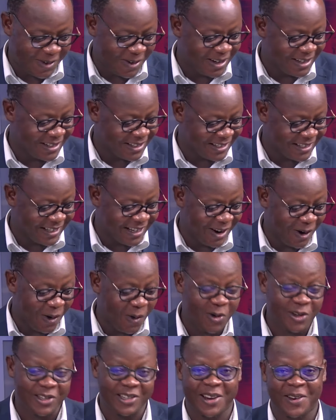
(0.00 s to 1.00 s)
they see the
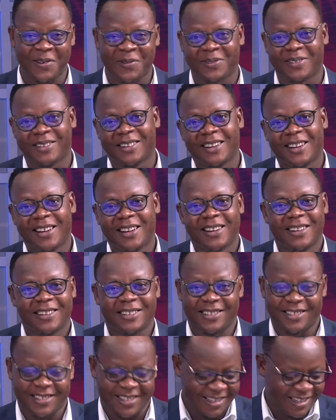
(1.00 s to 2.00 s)
go safe.
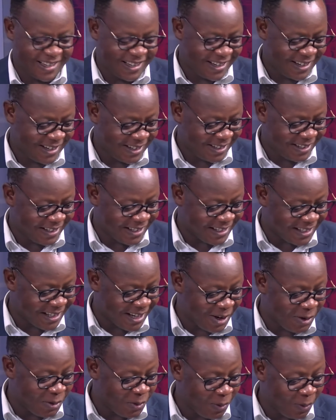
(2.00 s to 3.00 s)
You see, this
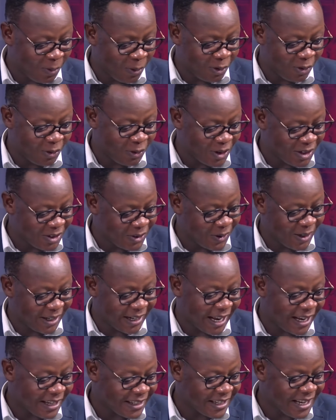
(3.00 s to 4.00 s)
thing you people do is not
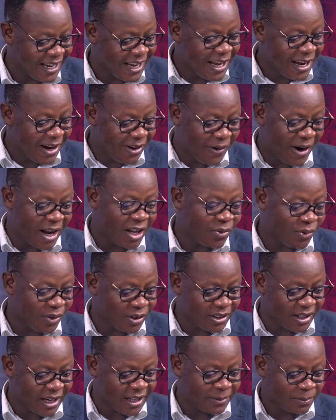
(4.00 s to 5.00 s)
nice. Ransfield
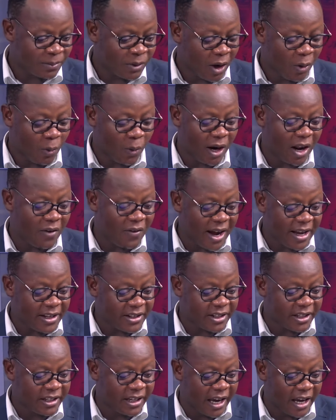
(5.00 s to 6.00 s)
said, whenever I
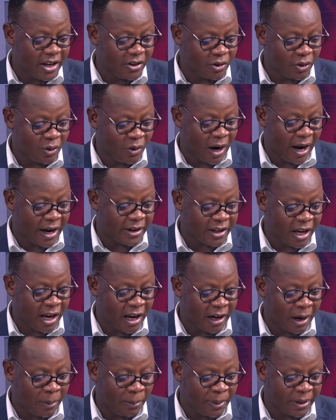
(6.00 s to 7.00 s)
see Enzo as our
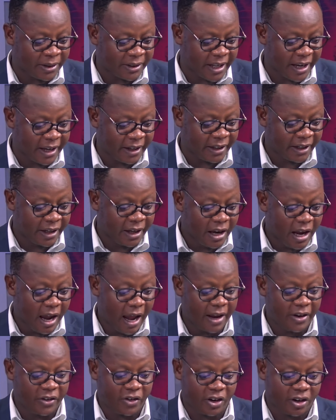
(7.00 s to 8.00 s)
number 10
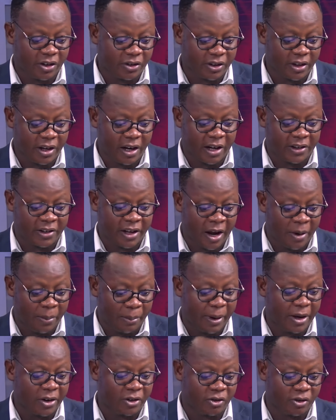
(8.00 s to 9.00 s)
and Chelsea as our
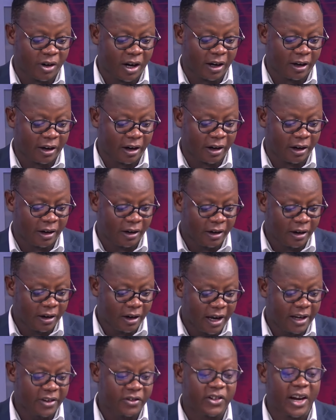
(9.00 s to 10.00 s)
main striker,
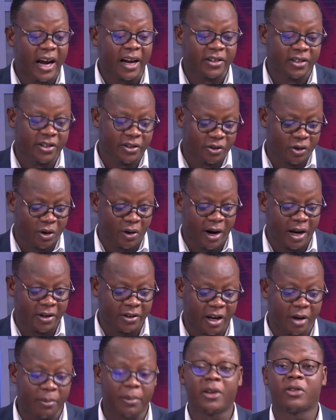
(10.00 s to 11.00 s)
and Jackson, as
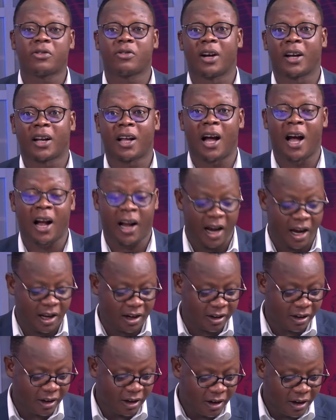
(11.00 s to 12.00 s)
our main striker, I kind
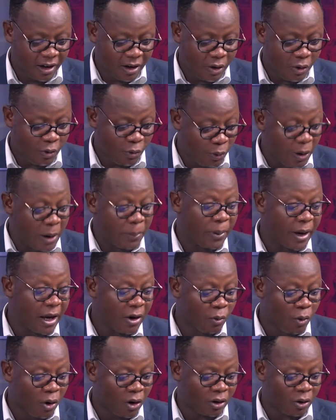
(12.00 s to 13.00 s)
of weep
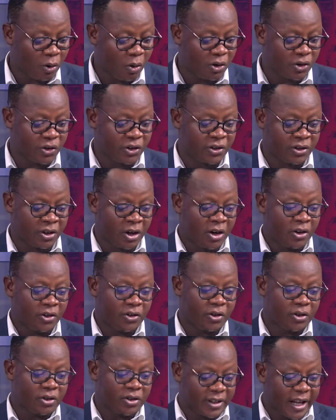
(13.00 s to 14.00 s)
inward. Coaches
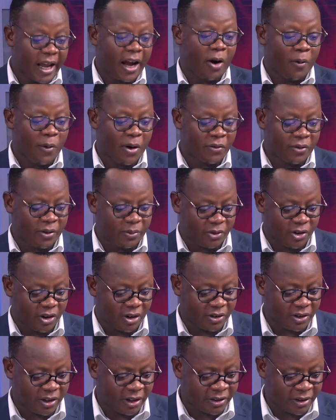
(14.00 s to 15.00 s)
should stay away from
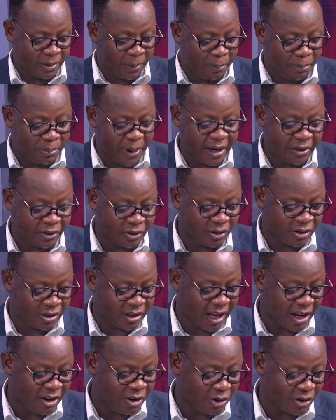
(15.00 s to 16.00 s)
Chelsea. It's a bait to
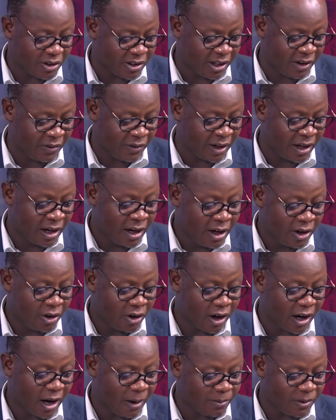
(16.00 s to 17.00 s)
stain your CV.
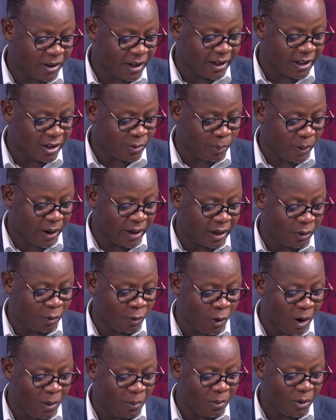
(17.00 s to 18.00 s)
Your captain is spending
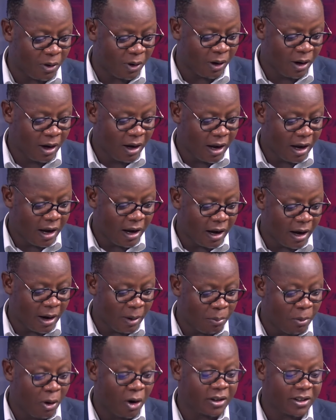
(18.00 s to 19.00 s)
more
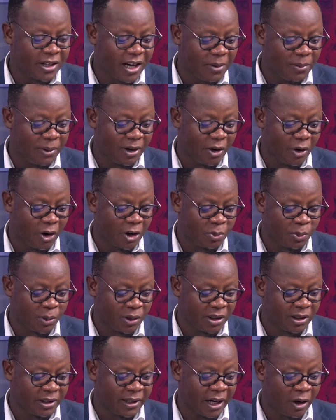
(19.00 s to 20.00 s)
time in the
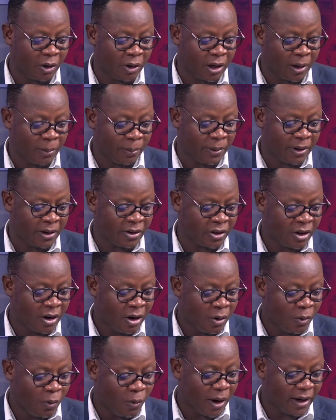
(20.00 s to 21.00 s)
hospital than on the pitch.
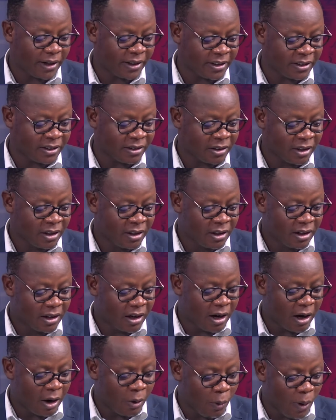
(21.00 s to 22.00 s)
What
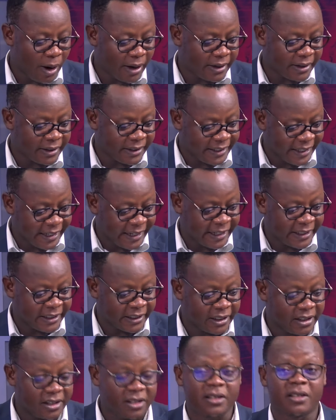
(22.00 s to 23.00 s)
did
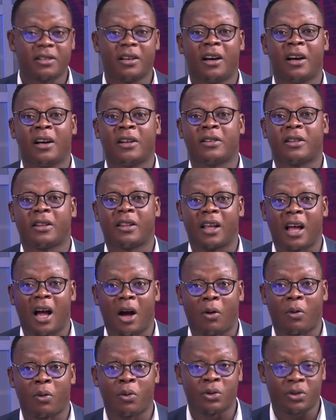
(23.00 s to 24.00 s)

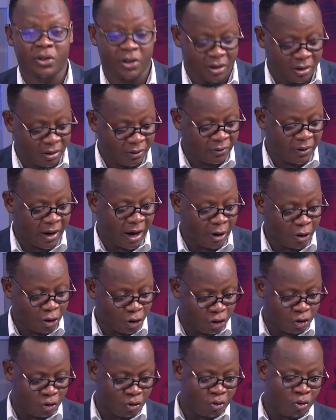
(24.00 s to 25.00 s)
Thiago Silva
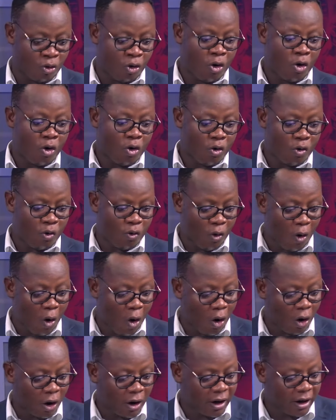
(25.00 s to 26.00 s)
do
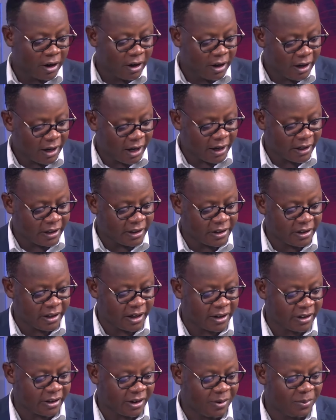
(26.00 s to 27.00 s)
wrong? He
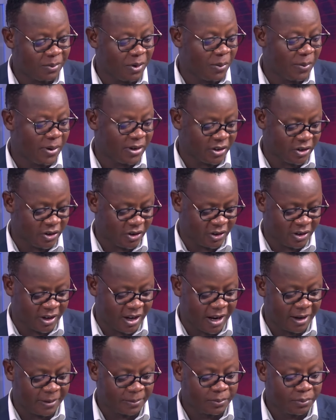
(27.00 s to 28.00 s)
says. There are more messages
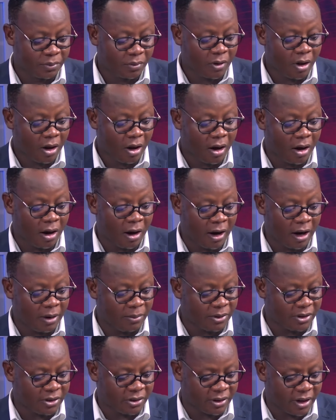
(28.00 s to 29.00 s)
there. Let
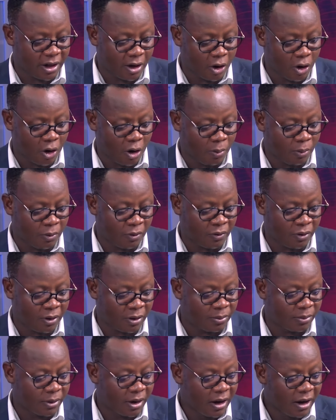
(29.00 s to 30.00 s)
me just take a couple
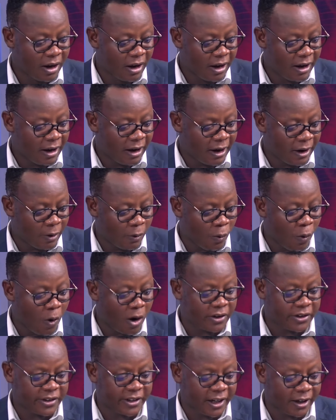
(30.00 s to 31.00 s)
from
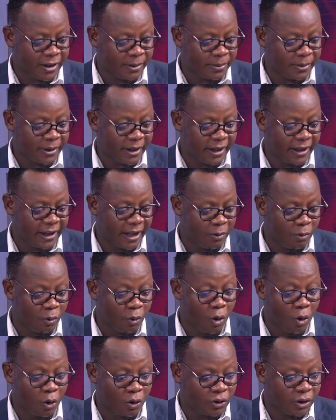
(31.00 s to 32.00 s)
WhatsApp, and then we'll
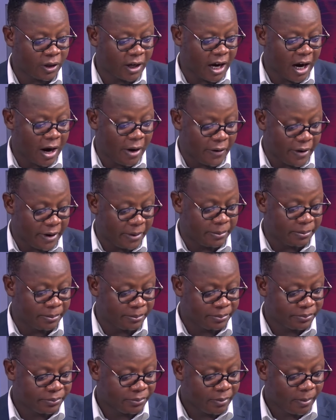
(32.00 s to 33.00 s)
go to Karim.
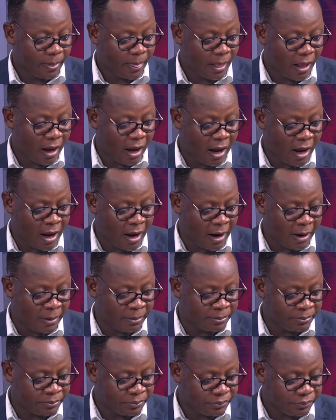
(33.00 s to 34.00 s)

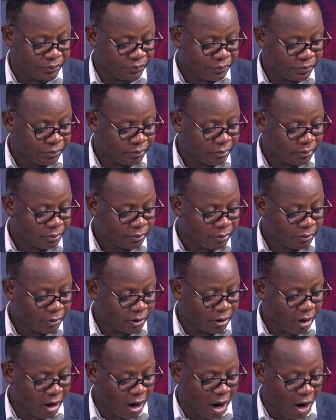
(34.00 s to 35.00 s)
All
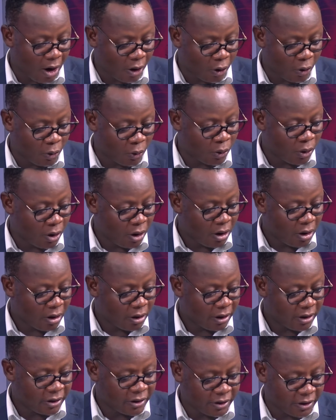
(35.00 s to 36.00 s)
right, cool.
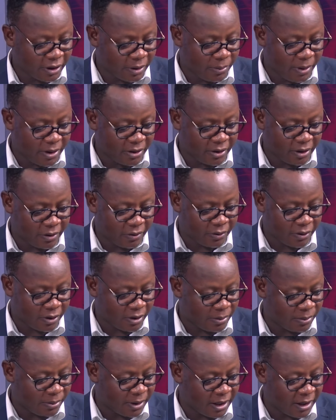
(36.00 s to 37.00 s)
This is a message
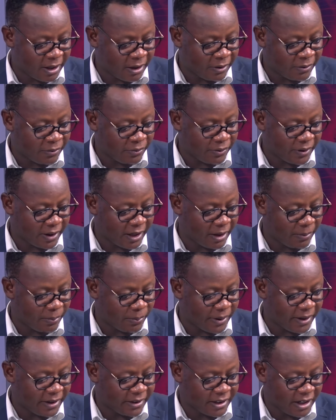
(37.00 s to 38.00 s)
from
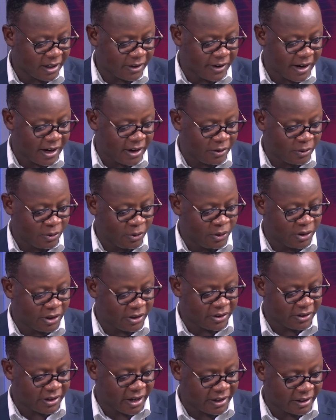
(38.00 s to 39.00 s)
Philip in Takrady, who
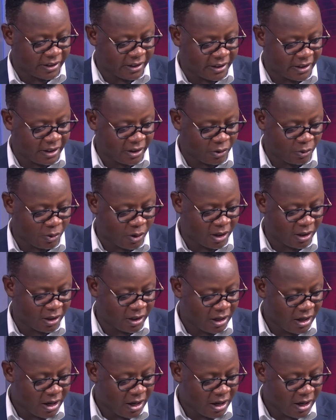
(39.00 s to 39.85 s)
just sent in this one.